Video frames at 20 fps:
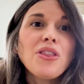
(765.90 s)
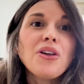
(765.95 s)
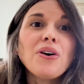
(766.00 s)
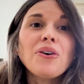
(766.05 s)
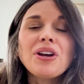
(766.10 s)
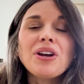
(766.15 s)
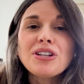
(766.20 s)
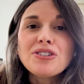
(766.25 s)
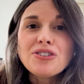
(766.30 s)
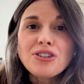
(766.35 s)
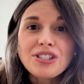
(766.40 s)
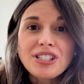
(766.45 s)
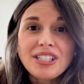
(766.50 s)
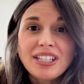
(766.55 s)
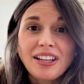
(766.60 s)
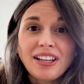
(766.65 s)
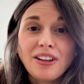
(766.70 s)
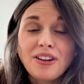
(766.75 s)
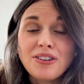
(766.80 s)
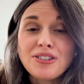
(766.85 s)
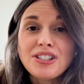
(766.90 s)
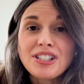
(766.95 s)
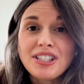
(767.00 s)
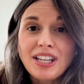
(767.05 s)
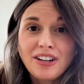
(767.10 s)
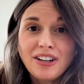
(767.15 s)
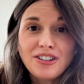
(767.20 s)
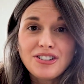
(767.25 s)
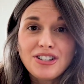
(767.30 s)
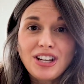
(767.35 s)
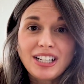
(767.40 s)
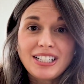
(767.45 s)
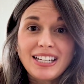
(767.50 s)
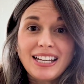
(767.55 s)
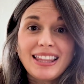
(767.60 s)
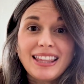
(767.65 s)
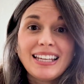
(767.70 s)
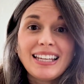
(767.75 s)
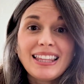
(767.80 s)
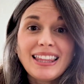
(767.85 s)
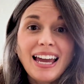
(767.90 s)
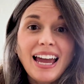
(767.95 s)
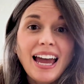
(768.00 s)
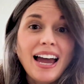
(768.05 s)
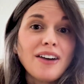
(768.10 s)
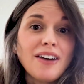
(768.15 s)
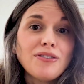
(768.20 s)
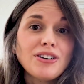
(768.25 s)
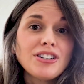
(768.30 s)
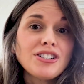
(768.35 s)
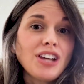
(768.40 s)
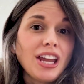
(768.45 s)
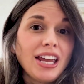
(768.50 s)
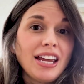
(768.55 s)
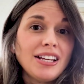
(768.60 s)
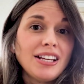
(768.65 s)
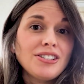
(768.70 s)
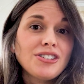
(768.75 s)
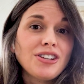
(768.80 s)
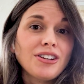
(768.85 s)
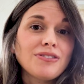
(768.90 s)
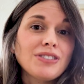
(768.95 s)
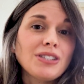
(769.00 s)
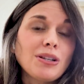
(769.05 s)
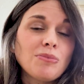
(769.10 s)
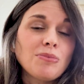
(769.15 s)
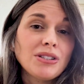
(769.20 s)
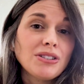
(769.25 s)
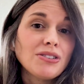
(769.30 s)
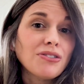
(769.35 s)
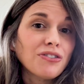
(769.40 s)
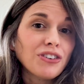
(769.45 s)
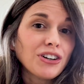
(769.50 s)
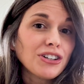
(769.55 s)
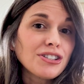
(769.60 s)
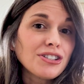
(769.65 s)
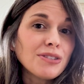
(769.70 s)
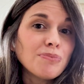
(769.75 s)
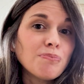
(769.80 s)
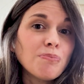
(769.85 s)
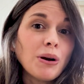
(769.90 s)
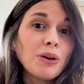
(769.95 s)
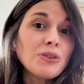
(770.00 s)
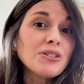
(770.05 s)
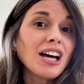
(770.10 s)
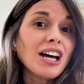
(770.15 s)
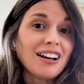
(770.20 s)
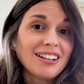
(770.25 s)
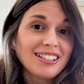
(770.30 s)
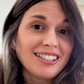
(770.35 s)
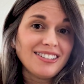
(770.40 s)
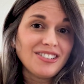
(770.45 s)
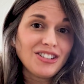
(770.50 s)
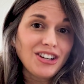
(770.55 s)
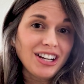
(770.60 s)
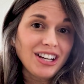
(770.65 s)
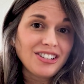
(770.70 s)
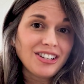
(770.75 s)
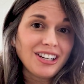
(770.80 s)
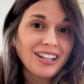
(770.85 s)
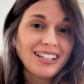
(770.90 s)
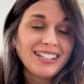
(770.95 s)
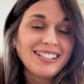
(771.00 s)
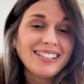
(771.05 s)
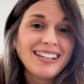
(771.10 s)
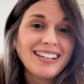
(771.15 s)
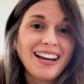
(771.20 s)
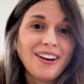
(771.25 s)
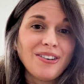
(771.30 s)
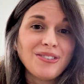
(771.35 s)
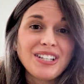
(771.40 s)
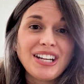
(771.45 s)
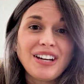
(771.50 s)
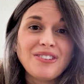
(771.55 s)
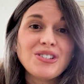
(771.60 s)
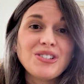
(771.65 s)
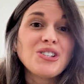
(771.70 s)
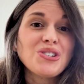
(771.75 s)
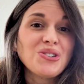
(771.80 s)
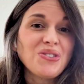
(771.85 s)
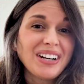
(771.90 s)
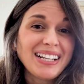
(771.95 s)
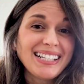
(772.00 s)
Although interesting, I'll just interject, I think the average age of someone's first Botox injection is now down to